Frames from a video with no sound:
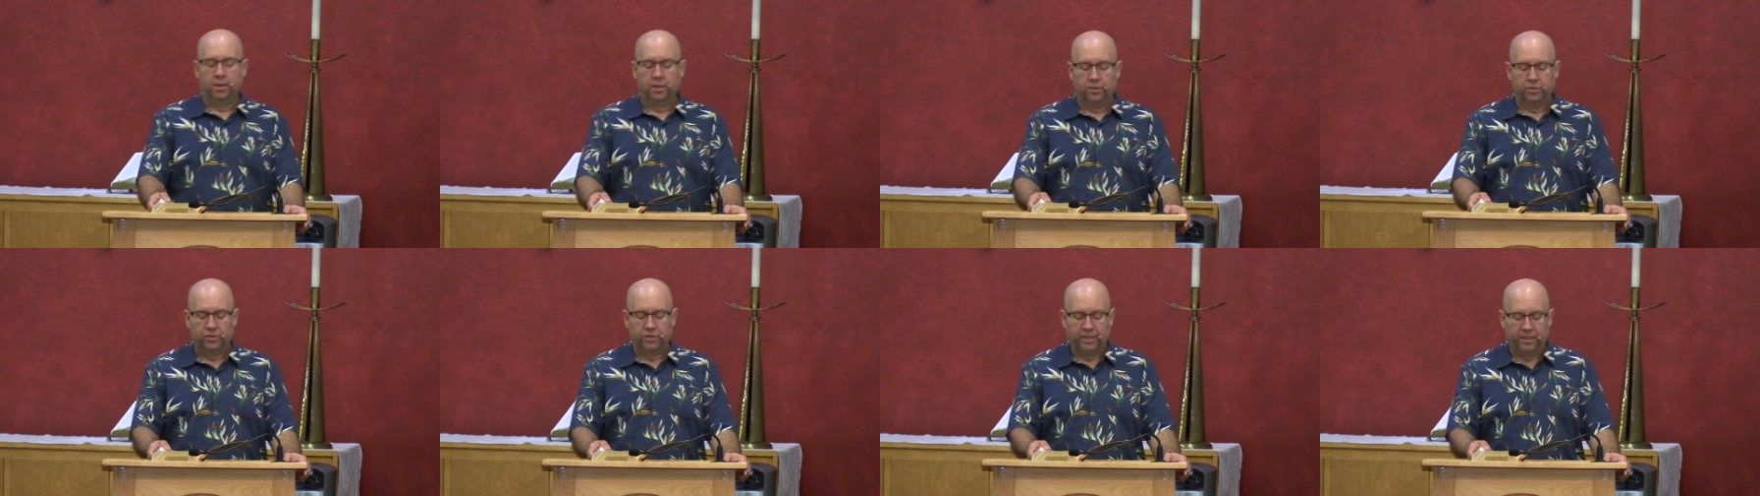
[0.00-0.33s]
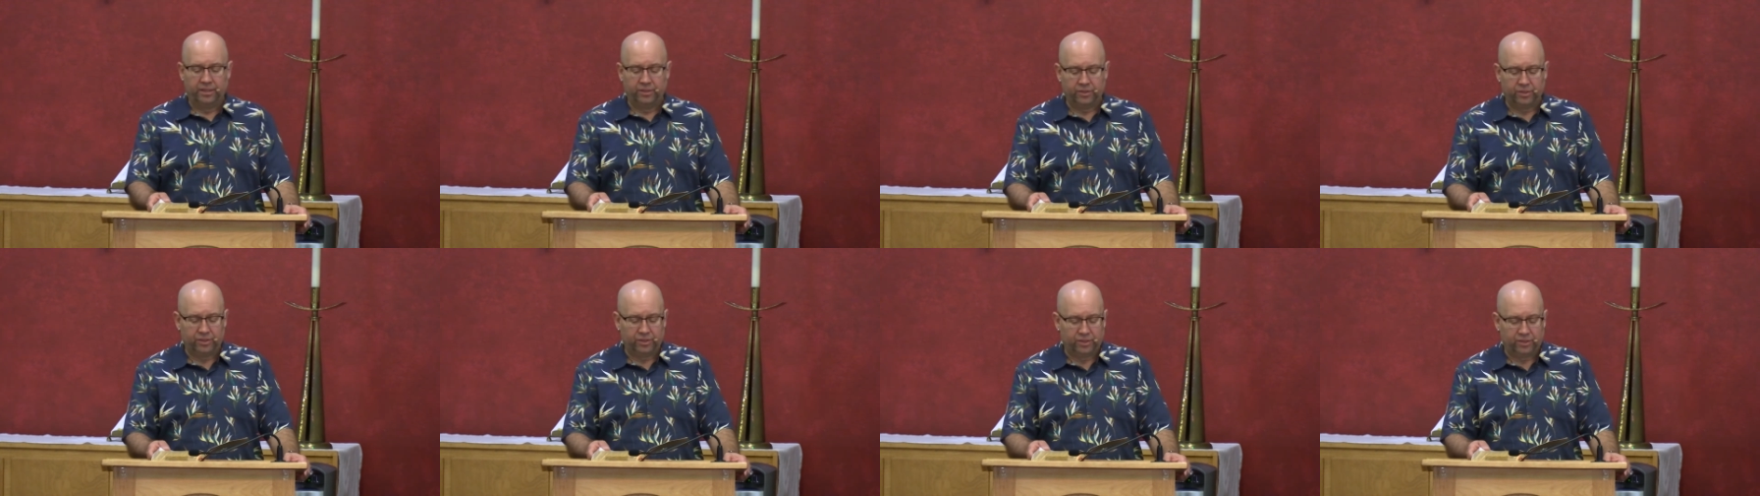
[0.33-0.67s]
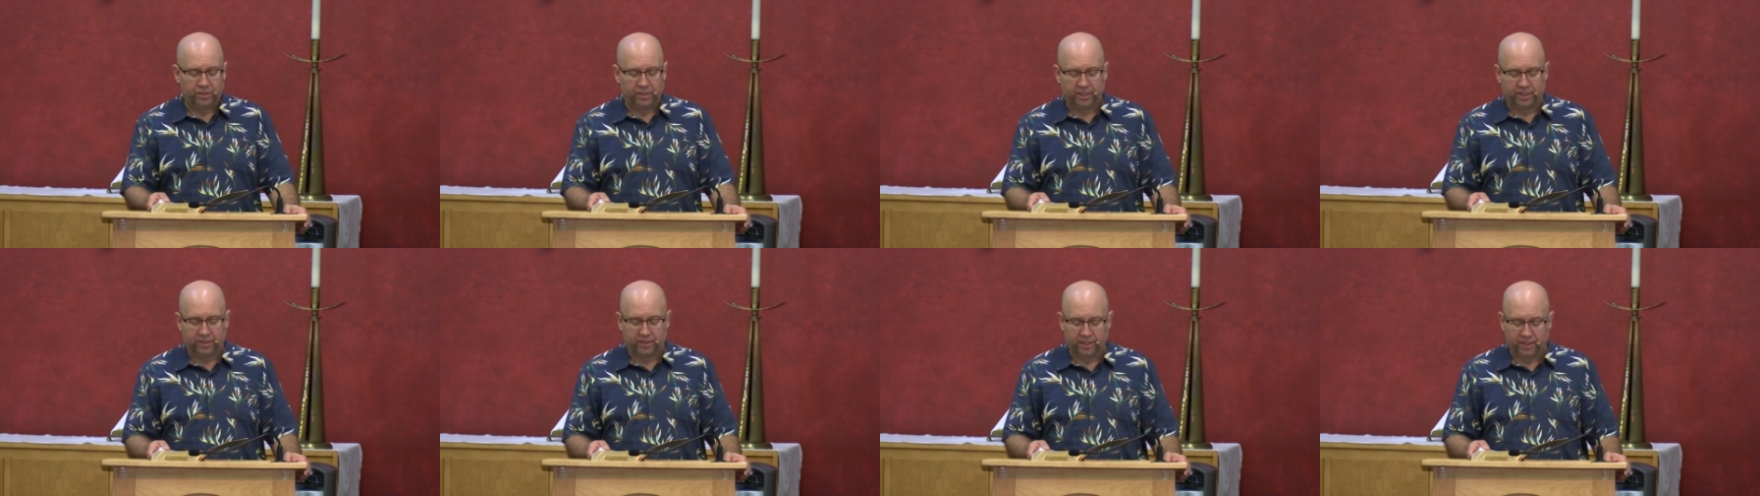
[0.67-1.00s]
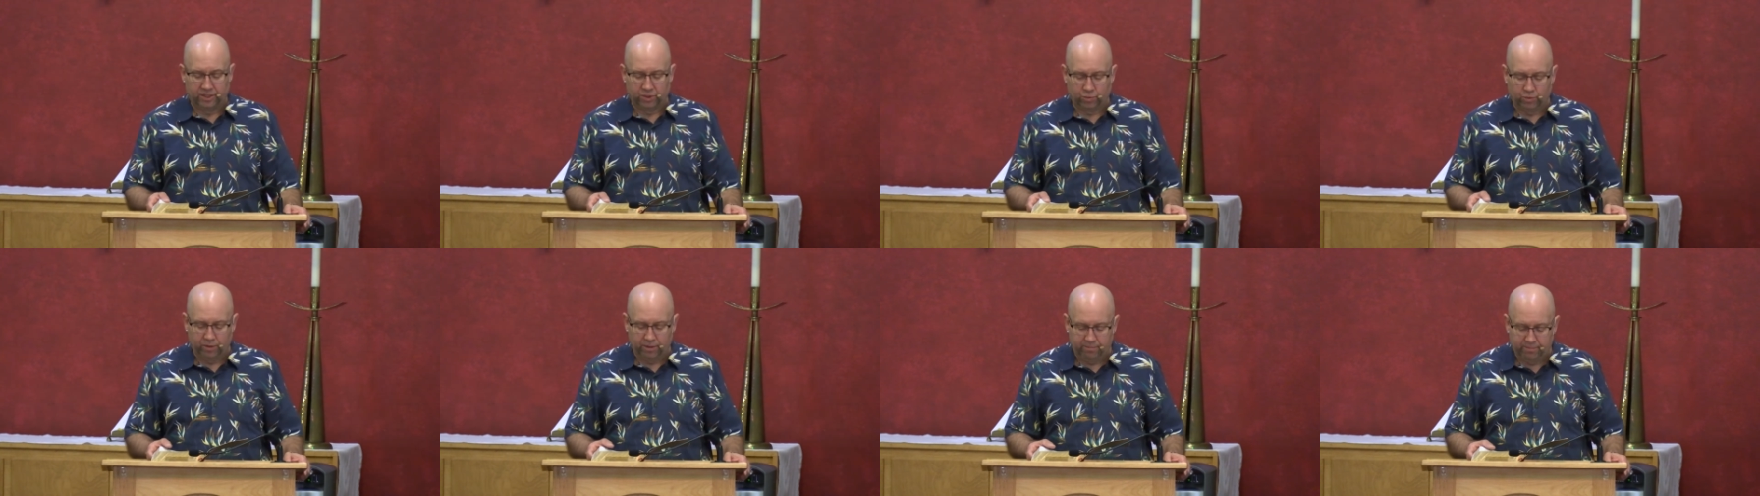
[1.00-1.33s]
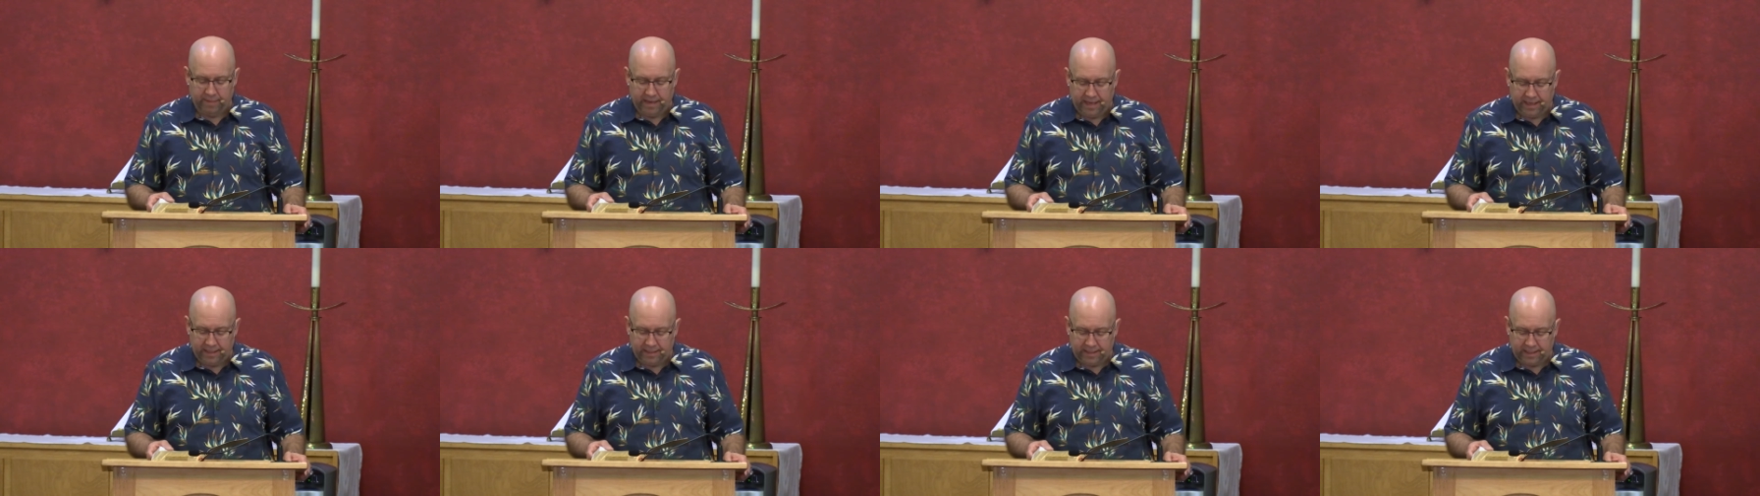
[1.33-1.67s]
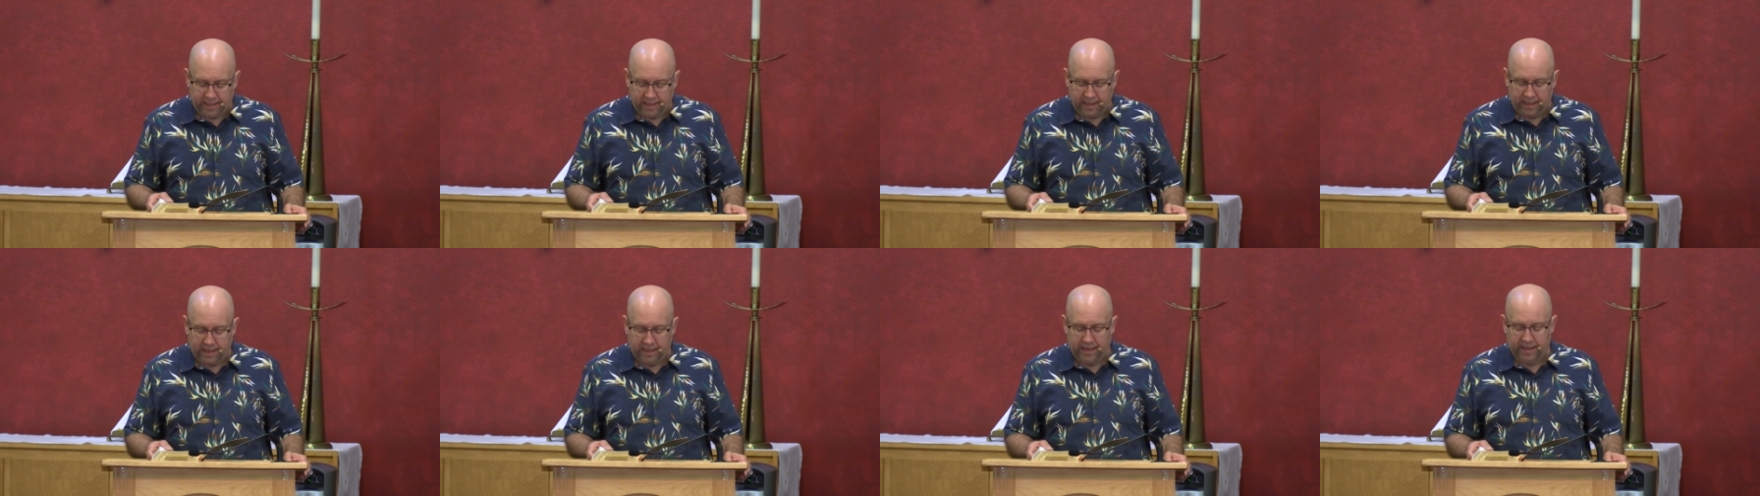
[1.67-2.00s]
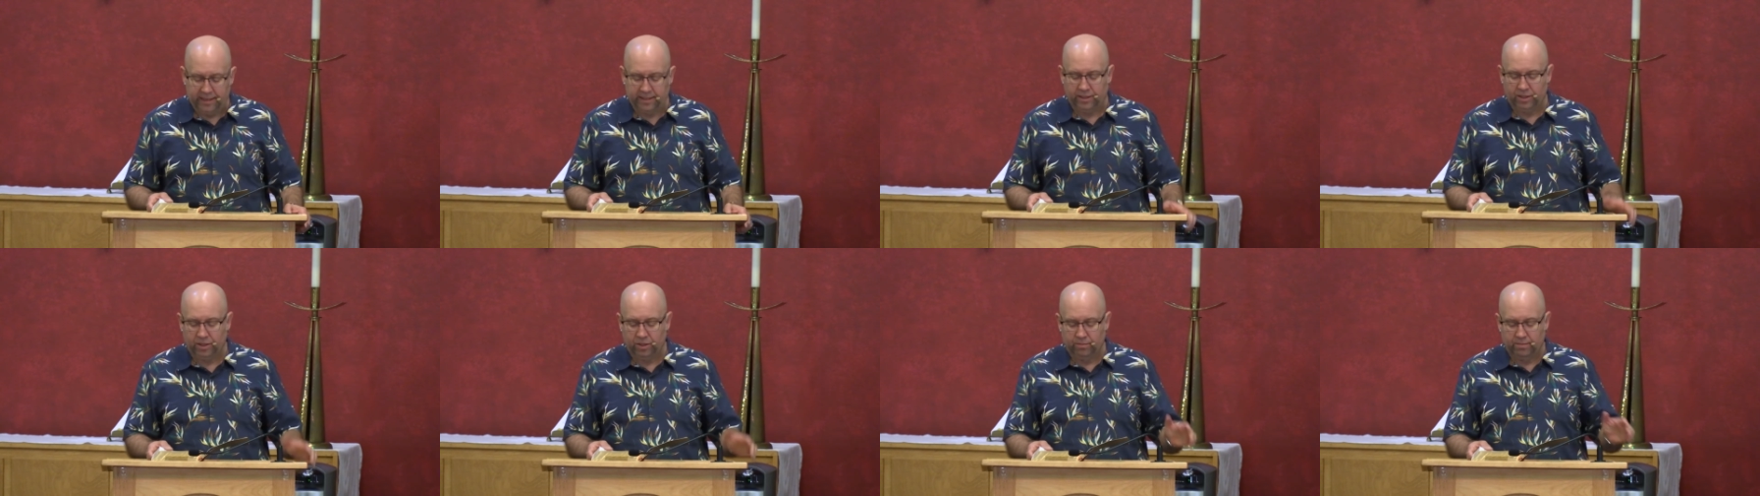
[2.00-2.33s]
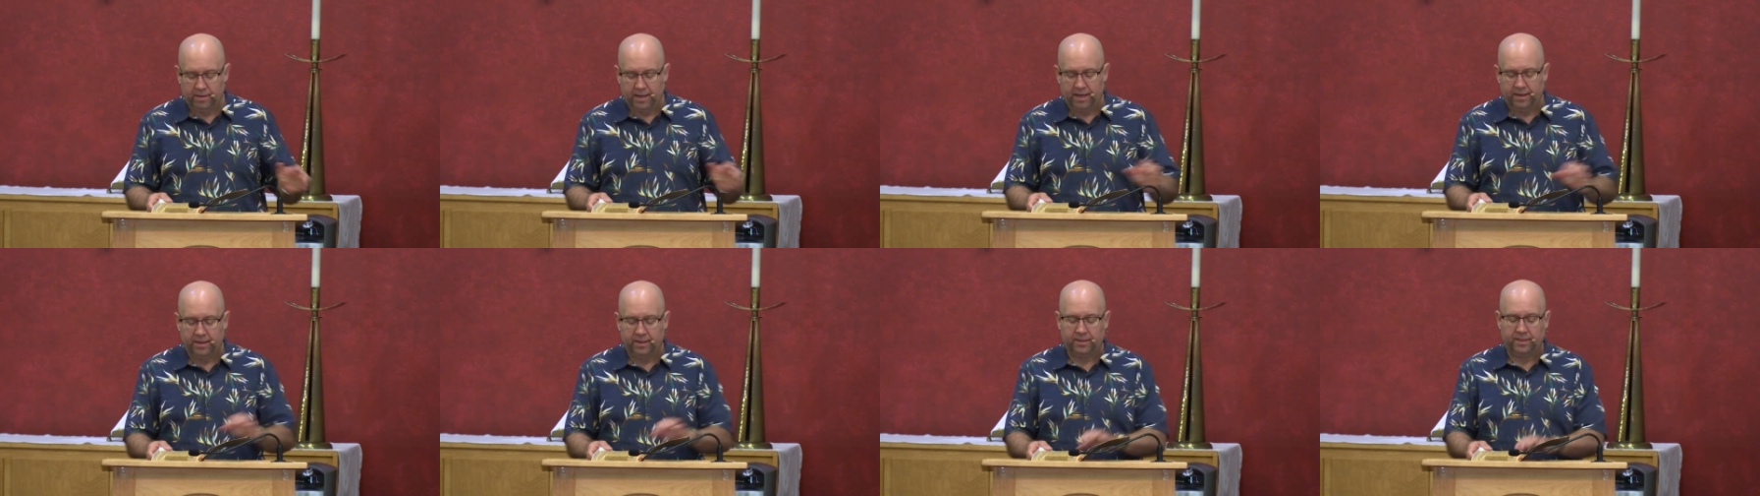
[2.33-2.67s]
Genesis 6 says, when man began